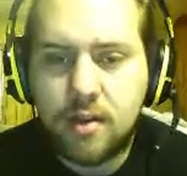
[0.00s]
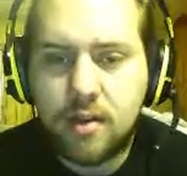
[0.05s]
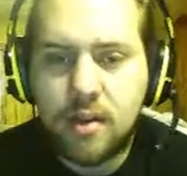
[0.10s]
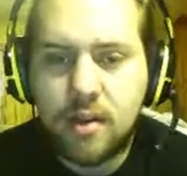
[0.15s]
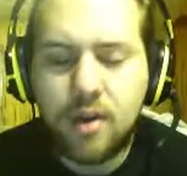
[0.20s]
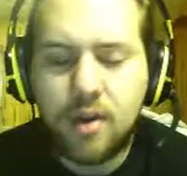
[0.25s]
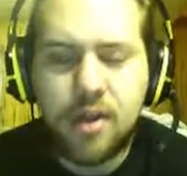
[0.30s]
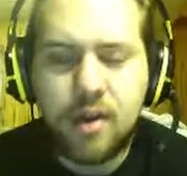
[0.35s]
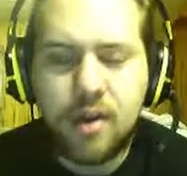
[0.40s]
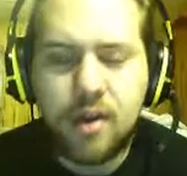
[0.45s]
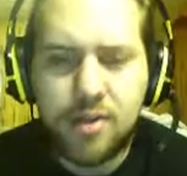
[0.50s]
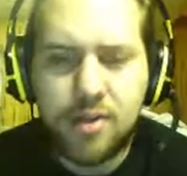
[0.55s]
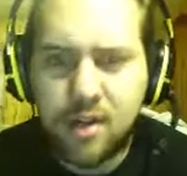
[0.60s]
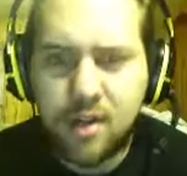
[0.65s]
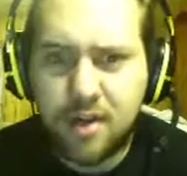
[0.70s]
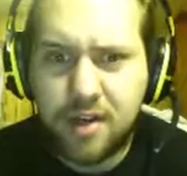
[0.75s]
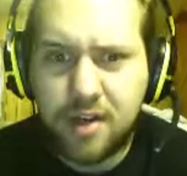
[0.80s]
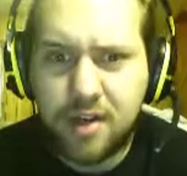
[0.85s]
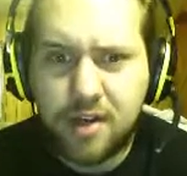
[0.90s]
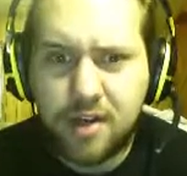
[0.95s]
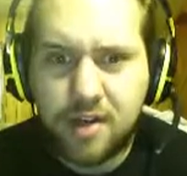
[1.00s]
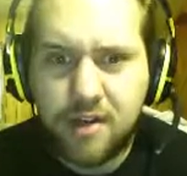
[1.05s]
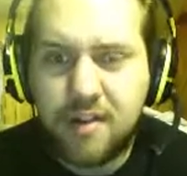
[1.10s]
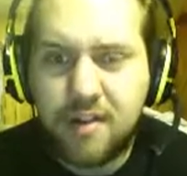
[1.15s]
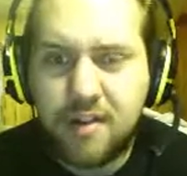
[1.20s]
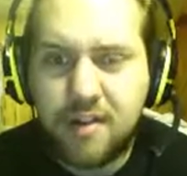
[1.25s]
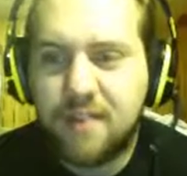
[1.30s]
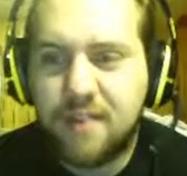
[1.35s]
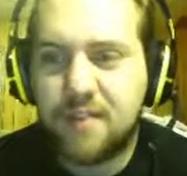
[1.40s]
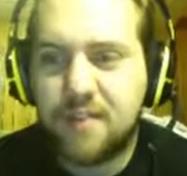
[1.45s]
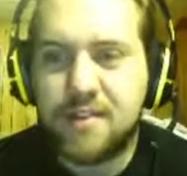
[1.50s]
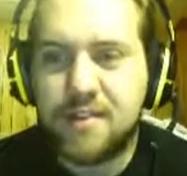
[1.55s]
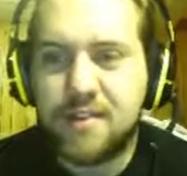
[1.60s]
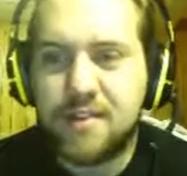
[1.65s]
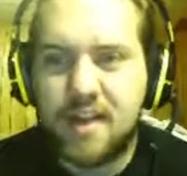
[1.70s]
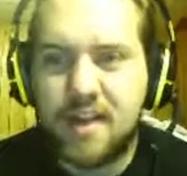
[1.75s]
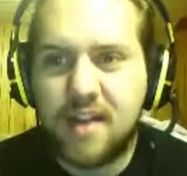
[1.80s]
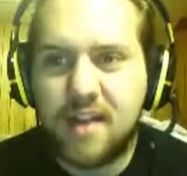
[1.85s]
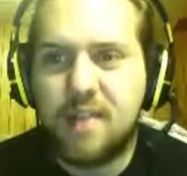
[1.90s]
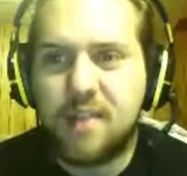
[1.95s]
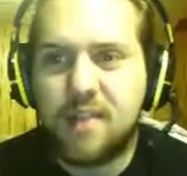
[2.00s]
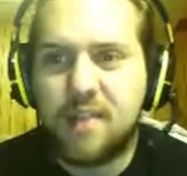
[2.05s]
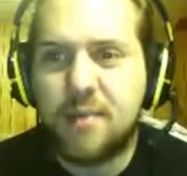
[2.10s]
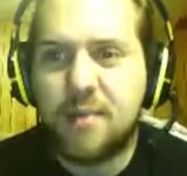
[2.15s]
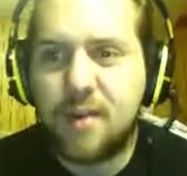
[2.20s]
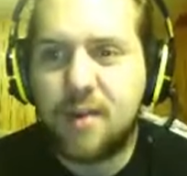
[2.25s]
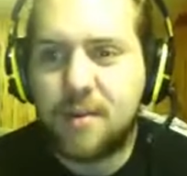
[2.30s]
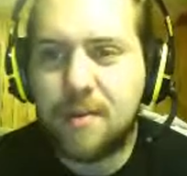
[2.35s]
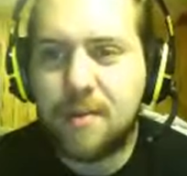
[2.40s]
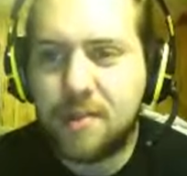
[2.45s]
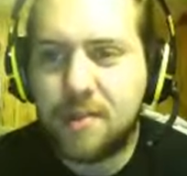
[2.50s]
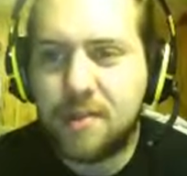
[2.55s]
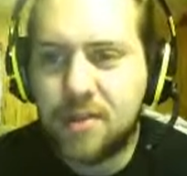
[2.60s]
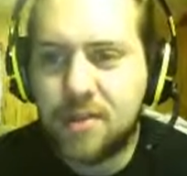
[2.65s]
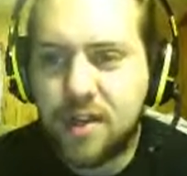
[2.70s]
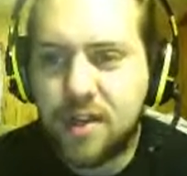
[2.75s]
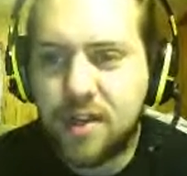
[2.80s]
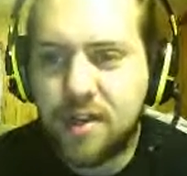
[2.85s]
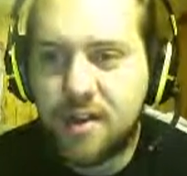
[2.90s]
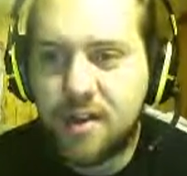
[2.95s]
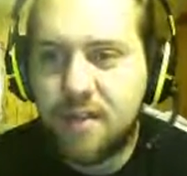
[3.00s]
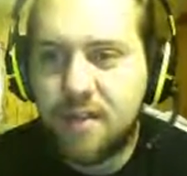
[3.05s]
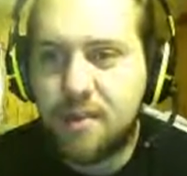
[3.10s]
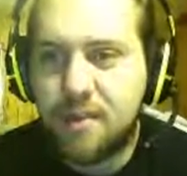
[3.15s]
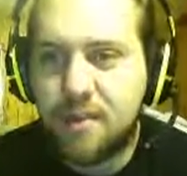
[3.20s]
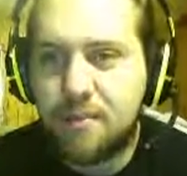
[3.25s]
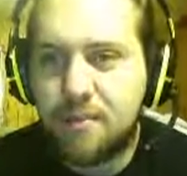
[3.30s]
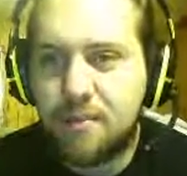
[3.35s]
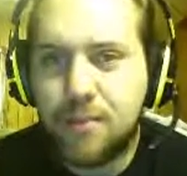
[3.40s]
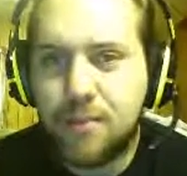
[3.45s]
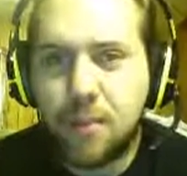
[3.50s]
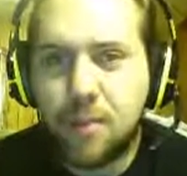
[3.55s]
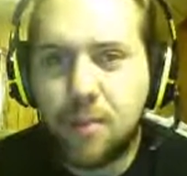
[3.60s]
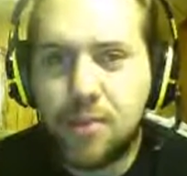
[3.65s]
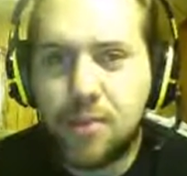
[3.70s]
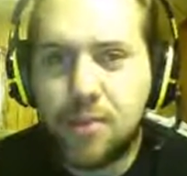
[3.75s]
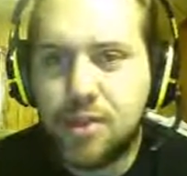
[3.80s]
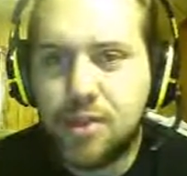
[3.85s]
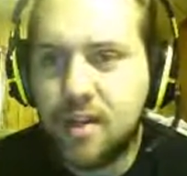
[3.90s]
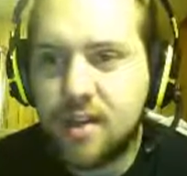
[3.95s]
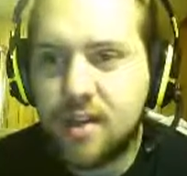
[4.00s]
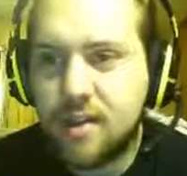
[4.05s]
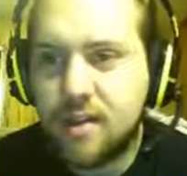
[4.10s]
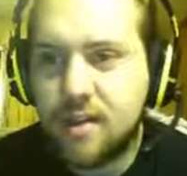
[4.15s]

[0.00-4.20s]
no not shotgun if there was an edited program called Shotgun, that'd be dope as shit.